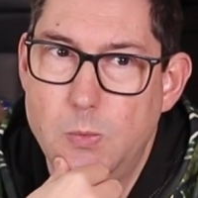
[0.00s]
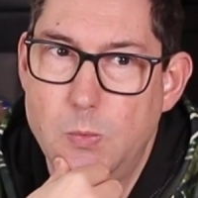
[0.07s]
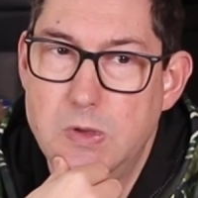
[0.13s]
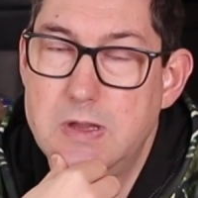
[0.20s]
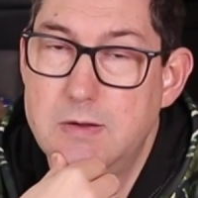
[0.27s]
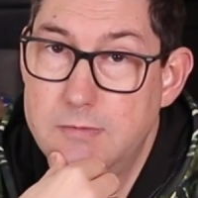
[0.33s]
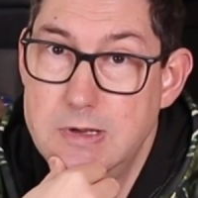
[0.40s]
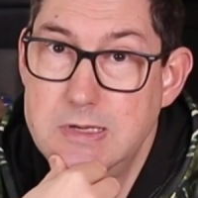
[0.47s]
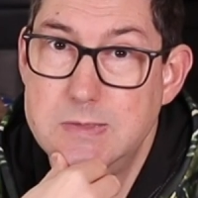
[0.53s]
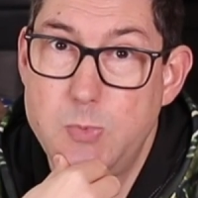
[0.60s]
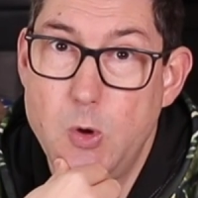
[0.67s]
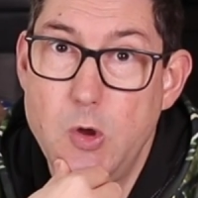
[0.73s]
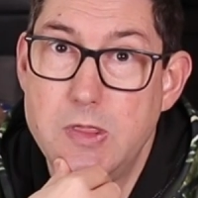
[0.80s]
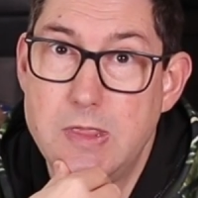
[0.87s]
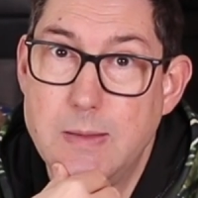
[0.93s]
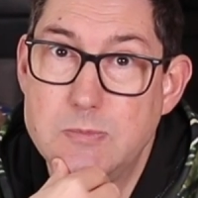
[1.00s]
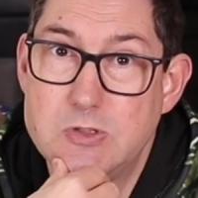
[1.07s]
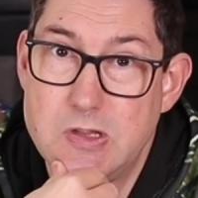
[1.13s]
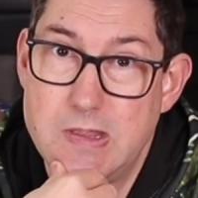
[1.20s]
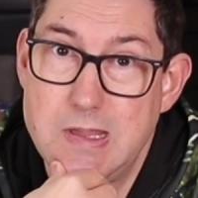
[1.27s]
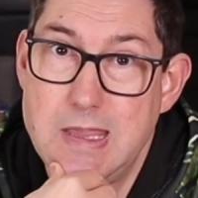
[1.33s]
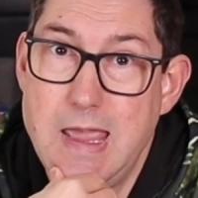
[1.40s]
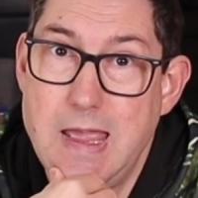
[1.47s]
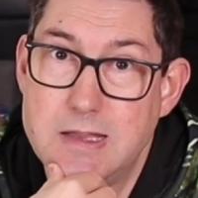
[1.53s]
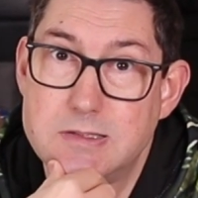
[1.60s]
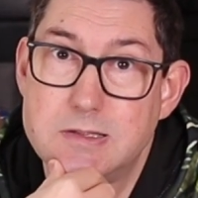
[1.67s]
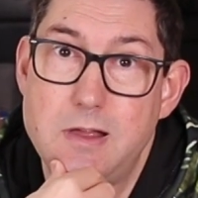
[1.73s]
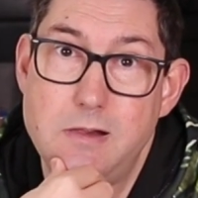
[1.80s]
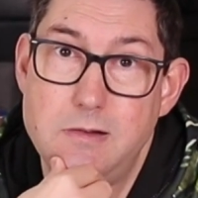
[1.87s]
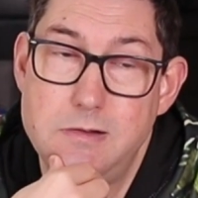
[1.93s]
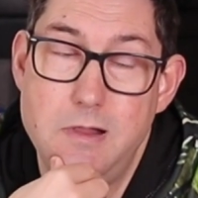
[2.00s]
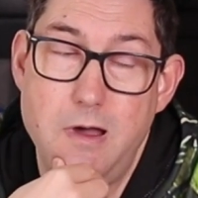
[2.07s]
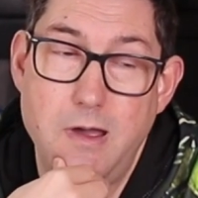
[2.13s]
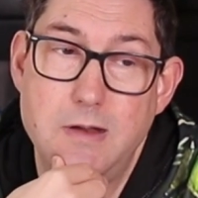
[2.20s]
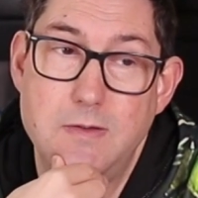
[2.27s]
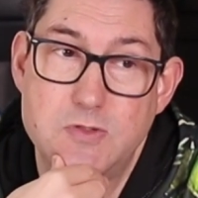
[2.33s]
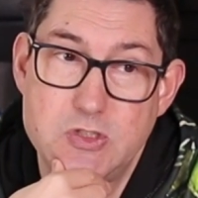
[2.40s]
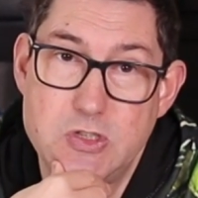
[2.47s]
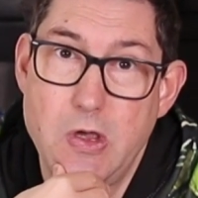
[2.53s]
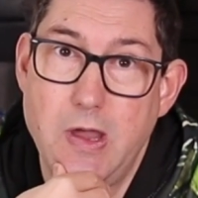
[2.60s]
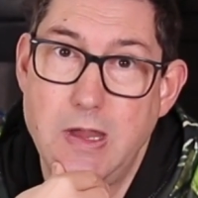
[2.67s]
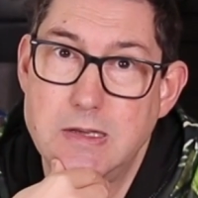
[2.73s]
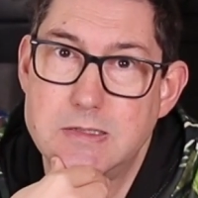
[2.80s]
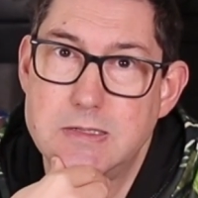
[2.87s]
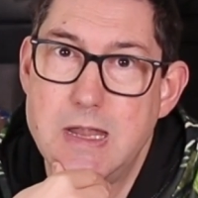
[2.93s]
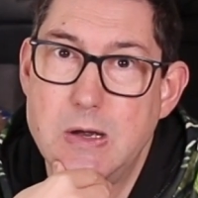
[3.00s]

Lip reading: We can redeploy them so they get line of sight.